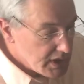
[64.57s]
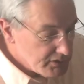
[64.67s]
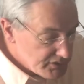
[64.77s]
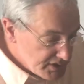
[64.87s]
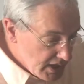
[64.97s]

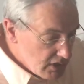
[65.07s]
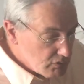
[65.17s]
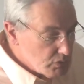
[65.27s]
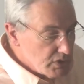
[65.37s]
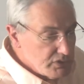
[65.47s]
and
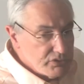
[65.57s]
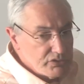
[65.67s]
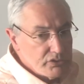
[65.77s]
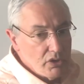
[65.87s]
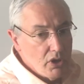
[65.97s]

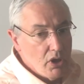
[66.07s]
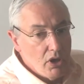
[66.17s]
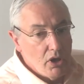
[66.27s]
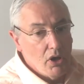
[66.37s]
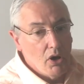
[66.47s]
downwards
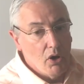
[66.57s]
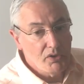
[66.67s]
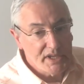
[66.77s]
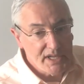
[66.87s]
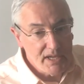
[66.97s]

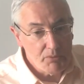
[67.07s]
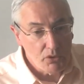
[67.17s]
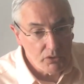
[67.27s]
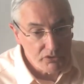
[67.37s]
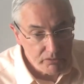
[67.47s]
on the
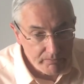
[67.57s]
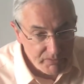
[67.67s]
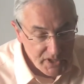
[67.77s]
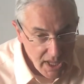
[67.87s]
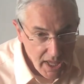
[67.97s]
keyboard,
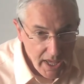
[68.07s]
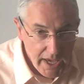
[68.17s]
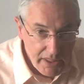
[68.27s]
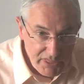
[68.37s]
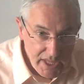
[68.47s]

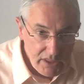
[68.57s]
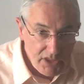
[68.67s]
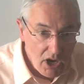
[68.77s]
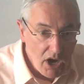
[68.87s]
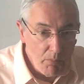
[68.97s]
and then
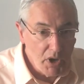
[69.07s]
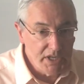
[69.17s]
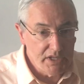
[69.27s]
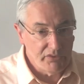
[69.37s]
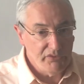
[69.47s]
the
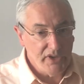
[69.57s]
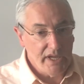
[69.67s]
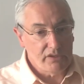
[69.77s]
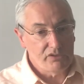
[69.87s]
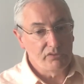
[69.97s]
harmonic
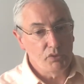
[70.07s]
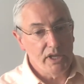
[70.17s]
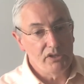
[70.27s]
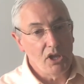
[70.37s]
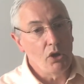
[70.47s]
effect of
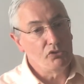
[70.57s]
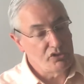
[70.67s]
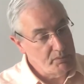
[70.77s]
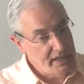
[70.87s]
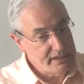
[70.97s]
when notes
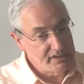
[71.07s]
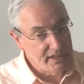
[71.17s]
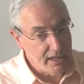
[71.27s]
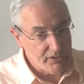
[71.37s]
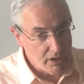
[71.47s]
are played
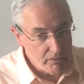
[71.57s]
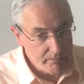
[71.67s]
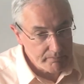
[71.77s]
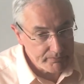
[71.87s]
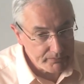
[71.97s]
together,
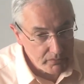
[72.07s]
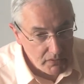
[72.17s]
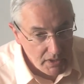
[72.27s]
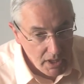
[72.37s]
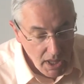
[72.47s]

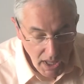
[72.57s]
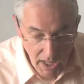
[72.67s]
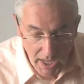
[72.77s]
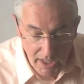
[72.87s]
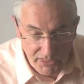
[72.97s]

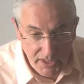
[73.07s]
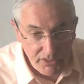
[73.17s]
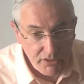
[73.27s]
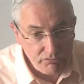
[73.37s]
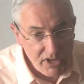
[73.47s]
and
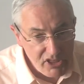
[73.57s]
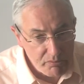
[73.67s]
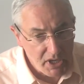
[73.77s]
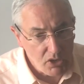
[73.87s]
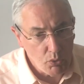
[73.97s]
then the
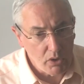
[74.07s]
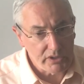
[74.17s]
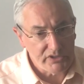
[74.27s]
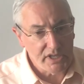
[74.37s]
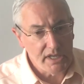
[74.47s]
rhythmic
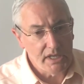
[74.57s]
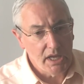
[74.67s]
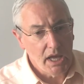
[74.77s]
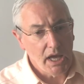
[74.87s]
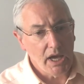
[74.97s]
quality
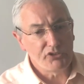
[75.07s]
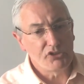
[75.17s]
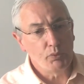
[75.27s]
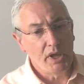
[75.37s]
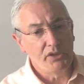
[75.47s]
as
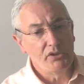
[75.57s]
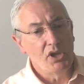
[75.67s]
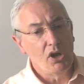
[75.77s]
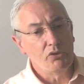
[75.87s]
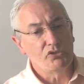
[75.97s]
to whether
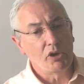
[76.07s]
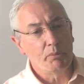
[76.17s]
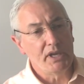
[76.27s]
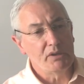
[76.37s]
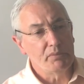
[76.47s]
notes are
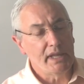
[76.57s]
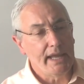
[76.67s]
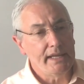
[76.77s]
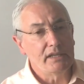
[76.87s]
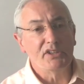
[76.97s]
being
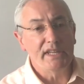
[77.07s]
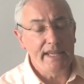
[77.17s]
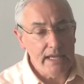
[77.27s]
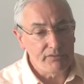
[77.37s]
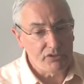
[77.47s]
played at an
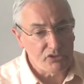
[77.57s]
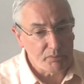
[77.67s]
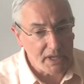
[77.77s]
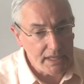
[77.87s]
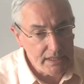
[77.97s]
even
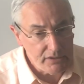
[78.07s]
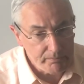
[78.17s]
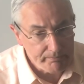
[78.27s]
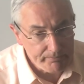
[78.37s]
speed,